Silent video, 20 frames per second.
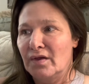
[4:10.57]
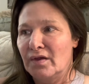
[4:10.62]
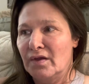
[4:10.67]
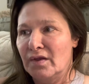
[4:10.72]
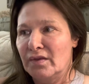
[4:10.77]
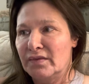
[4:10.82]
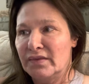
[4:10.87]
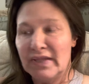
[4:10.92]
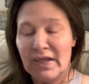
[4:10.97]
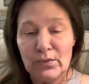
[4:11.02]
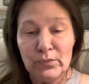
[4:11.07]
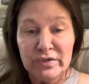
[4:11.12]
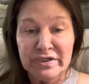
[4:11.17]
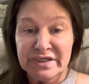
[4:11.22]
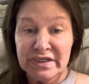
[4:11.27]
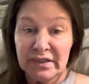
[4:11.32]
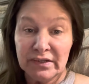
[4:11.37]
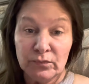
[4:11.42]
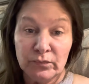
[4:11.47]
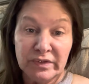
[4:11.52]
They were
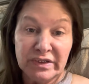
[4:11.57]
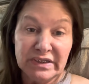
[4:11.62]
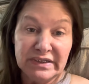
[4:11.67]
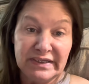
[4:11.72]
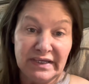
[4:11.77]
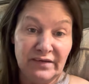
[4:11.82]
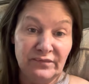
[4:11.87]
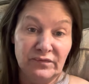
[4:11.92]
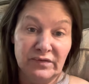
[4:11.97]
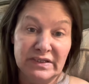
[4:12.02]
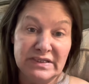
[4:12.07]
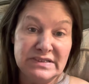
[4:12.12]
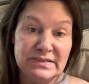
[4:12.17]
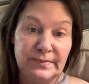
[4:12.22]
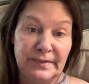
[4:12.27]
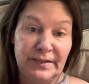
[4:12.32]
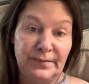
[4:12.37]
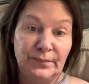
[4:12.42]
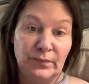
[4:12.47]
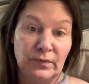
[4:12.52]
dealing with the devil, these
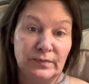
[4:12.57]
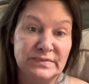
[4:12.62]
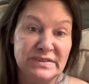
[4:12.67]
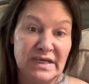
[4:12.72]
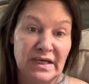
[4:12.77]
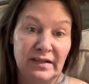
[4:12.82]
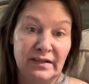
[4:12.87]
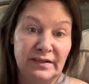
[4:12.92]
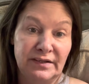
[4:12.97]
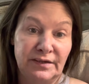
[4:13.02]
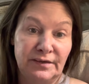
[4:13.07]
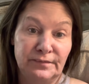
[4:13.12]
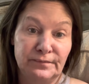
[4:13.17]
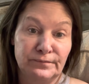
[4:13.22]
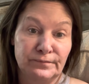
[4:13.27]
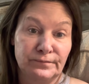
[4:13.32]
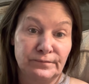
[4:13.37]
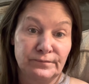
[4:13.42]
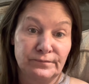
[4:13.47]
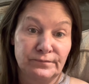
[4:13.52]
people, I'm telling you.
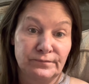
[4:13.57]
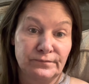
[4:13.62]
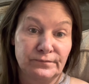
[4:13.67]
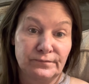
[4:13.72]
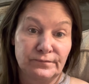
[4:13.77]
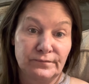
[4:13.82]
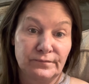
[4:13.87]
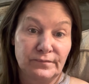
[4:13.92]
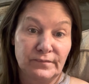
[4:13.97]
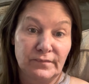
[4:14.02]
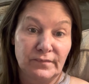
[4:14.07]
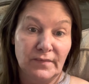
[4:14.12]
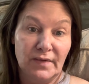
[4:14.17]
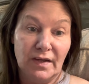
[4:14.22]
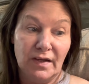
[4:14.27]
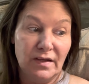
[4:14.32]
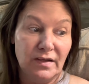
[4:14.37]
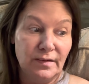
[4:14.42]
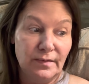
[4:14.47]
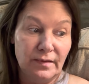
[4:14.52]

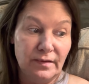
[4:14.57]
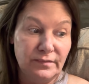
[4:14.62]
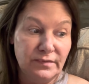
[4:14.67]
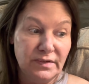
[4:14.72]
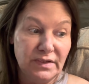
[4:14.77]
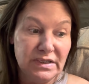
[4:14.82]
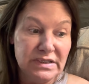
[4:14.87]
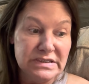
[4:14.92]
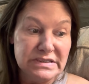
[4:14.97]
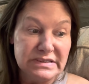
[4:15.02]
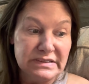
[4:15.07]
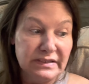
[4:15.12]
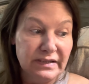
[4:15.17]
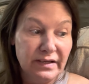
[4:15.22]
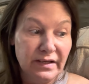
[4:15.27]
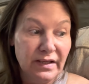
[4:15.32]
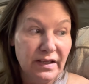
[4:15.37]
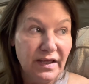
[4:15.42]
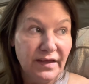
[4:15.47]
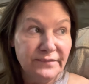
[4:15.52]
Because
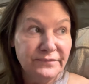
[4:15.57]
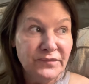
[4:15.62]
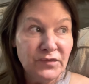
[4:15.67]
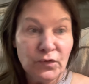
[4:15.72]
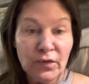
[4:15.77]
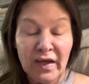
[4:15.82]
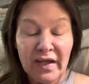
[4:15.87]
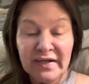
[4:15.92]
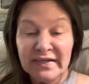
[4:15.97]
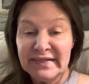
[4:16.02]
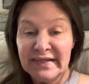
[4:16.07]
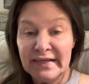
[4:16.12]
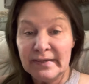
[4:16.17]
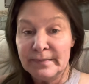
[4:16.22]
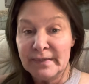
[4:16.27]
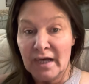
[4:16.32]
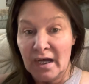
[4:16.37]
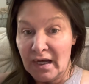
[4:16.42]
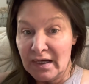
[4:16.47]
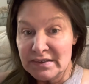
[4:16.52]
if you got a damn
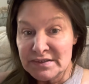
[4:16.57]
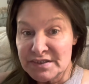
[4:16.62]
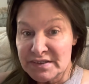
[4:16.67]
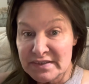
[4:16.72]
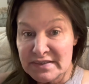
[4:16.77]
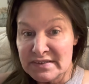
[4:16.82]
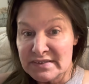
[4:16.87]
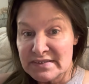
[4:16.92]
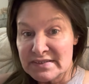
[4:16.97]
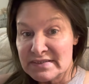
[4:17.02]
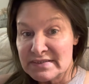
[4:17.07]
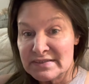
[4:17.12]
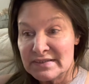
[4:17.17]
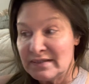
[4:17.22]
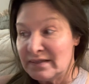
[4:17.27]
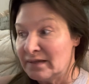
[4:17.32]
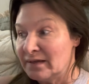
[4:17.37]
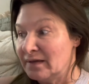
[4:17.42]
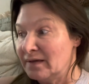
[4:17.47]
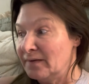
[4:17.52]
conscience,
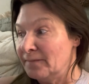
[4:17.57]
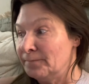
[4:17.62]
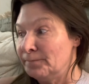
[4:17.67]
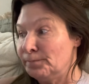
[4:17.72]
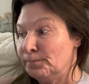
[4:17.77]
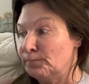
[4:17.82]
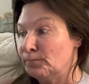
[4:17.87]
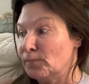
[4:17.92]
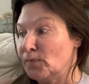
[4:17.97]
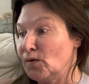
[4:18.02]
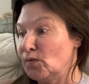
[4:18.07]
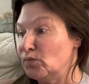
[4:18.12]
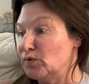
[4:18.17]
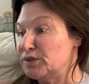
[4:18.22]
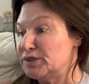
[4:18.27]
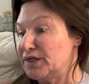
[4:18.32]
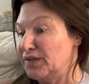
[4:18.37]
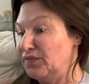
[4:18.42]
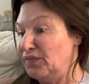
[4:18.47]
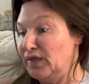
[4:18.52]
which
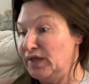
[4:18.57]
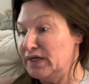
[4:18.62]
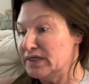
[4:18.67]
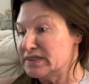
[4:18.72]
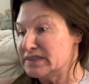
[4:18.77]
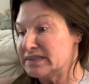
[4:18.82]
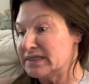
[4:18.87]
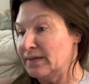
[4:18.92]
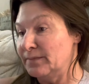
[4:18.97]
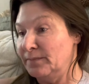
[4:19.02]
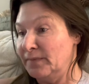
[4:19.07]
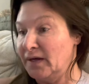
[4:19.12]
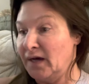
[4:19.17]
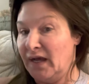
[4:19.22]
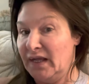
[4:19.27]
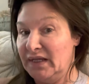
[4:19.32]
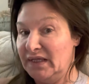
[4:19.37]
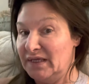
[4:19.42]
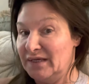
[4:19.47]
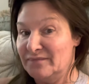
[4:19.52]
I think is something God
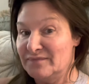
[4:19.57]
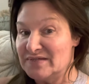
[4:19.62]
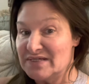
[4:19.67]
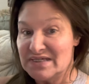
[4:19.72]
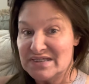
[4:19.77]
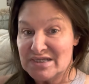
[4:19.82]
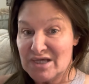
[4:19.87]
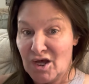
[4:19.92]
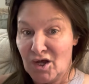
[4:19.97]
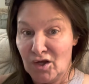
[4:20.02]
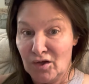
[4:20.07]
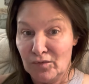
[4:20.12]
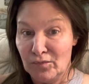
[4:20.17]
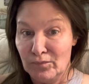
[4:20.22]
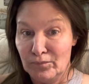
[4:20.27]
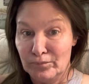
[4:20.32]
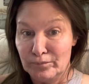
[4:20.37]
gives us all,